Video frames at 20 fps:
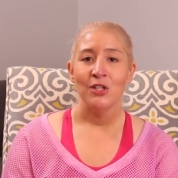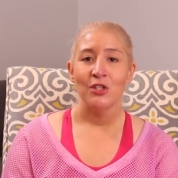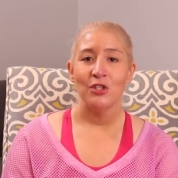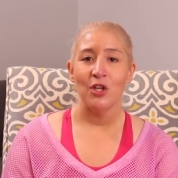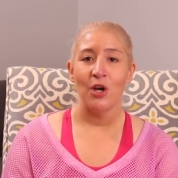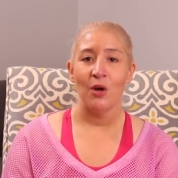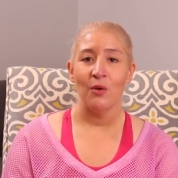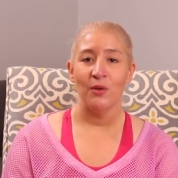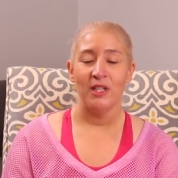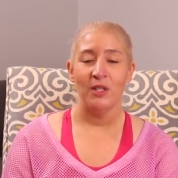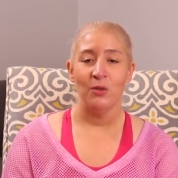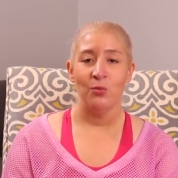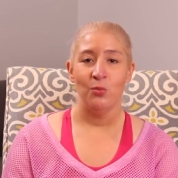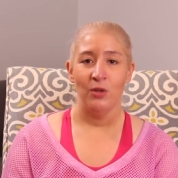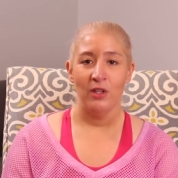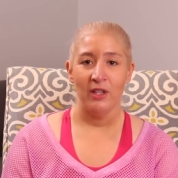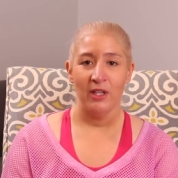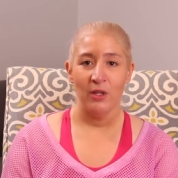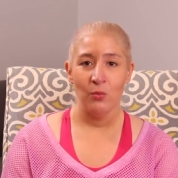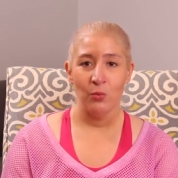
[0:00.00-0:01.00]
So he
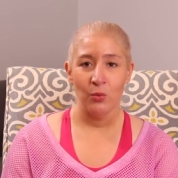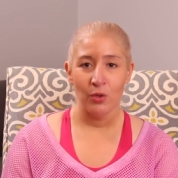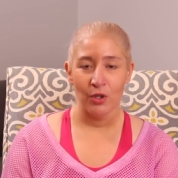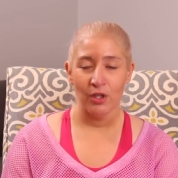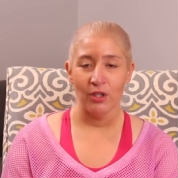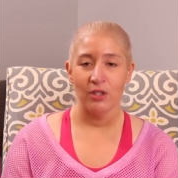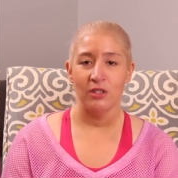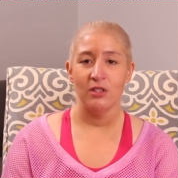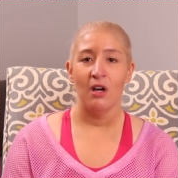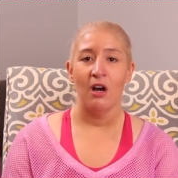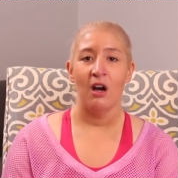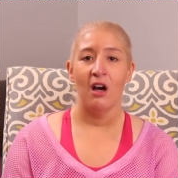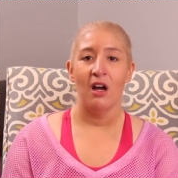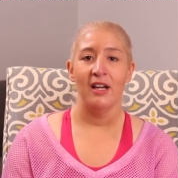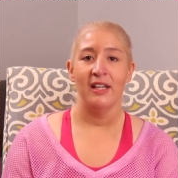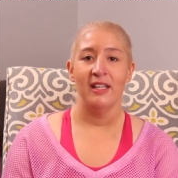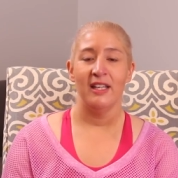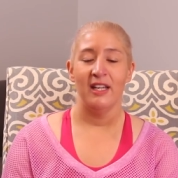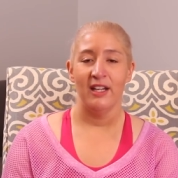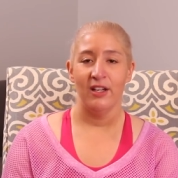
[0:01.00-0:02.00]
really worked
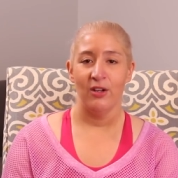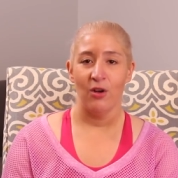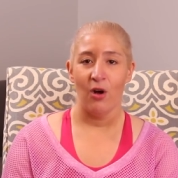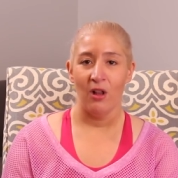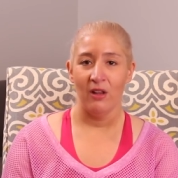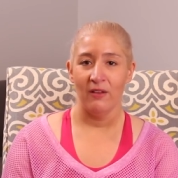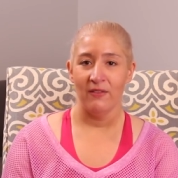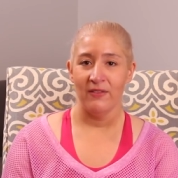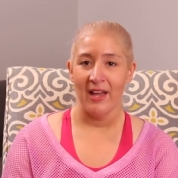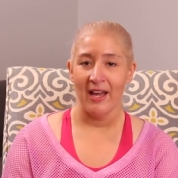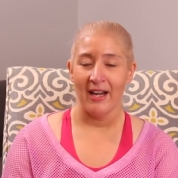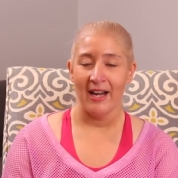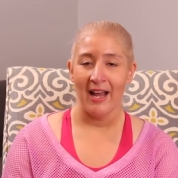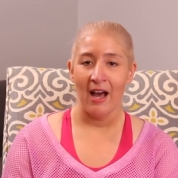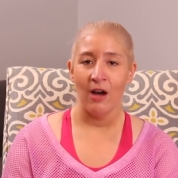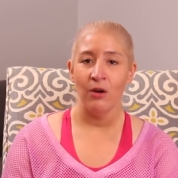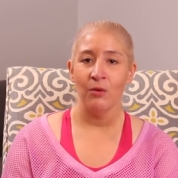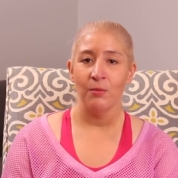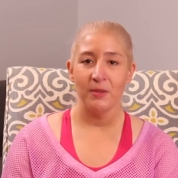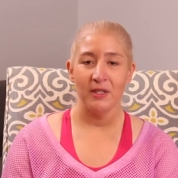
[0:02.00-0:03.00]
on getting all of that
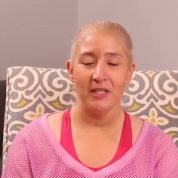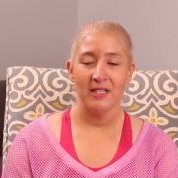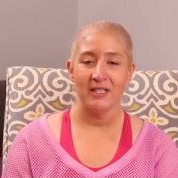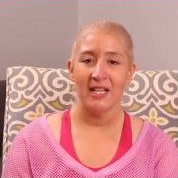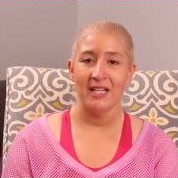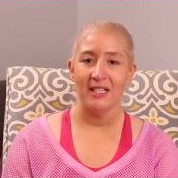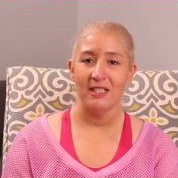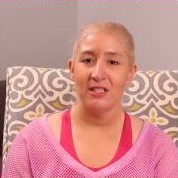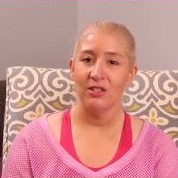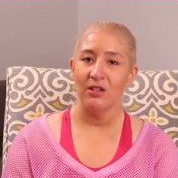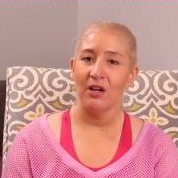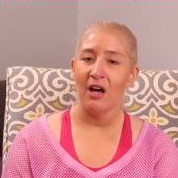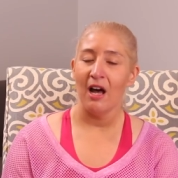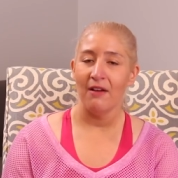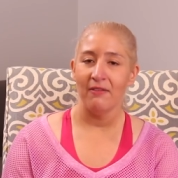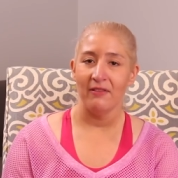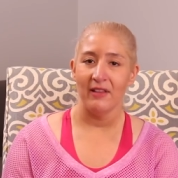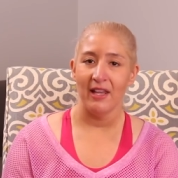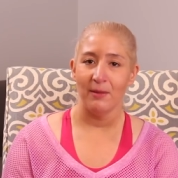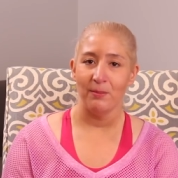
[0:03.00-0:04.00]
out because I still
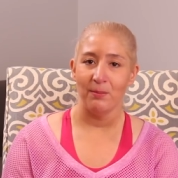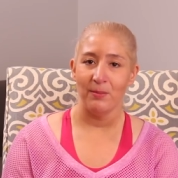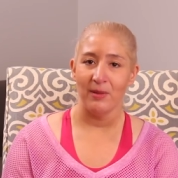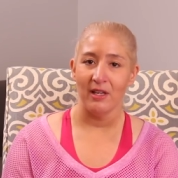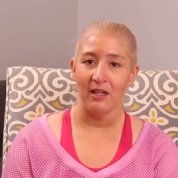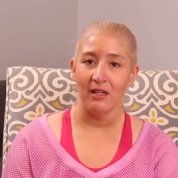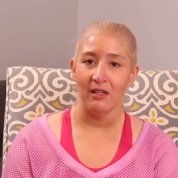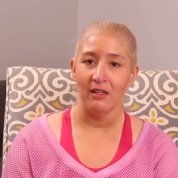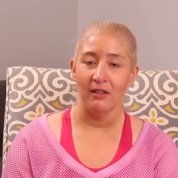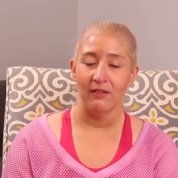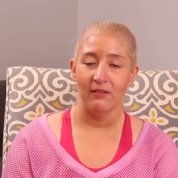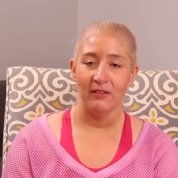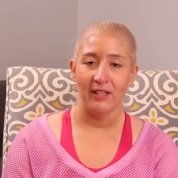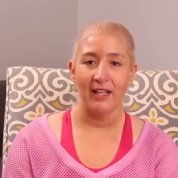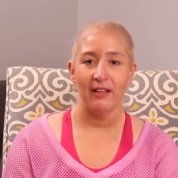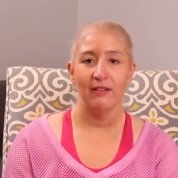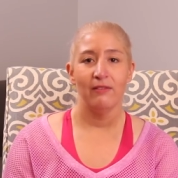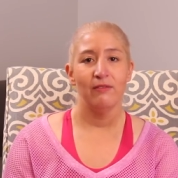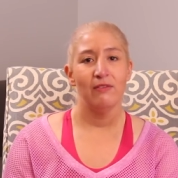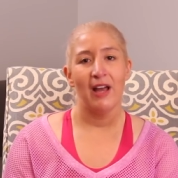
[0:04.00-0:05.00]
have like big,
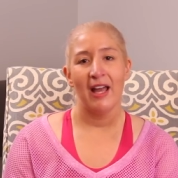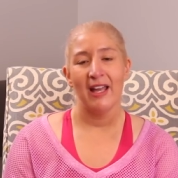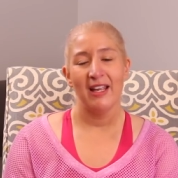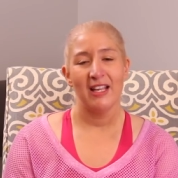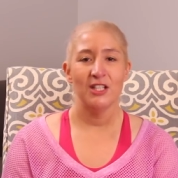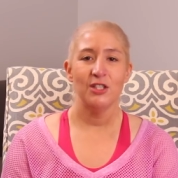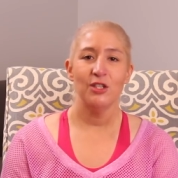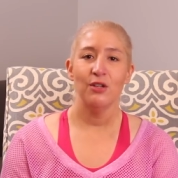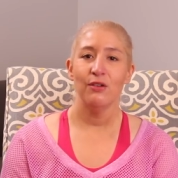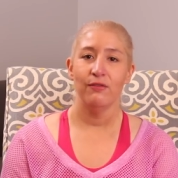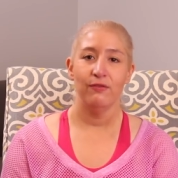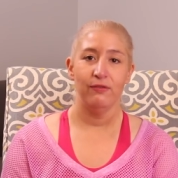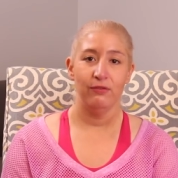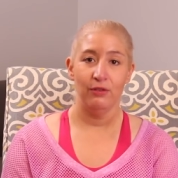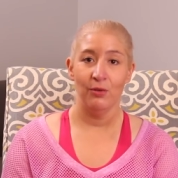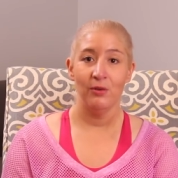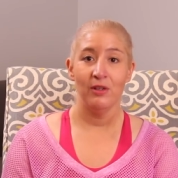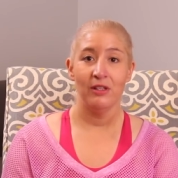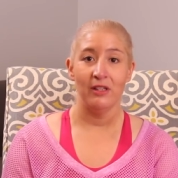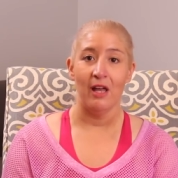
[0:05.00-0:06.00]
like, I guess there are
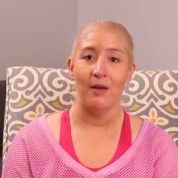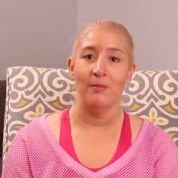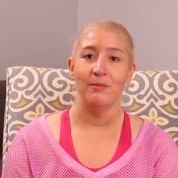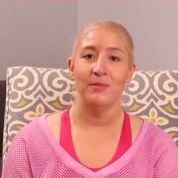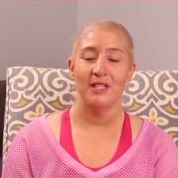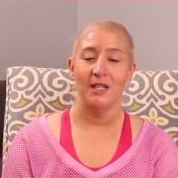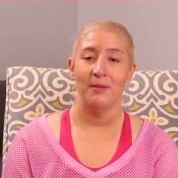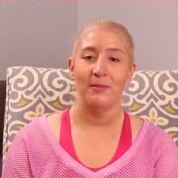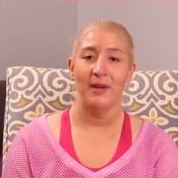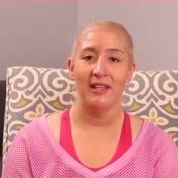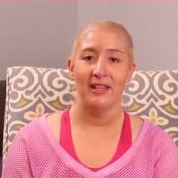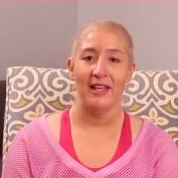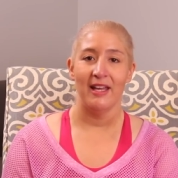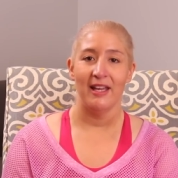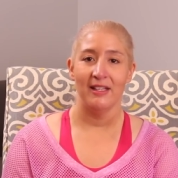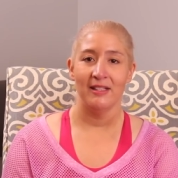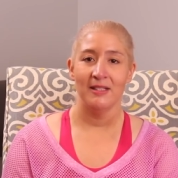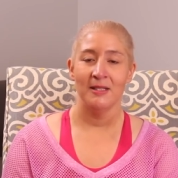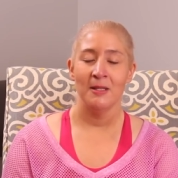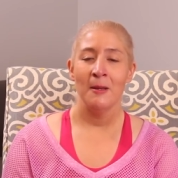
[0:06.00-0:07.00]
fluid lumps in my
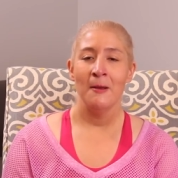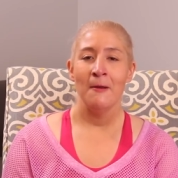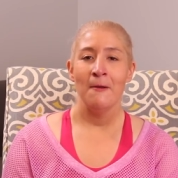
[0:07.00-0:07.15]
legs.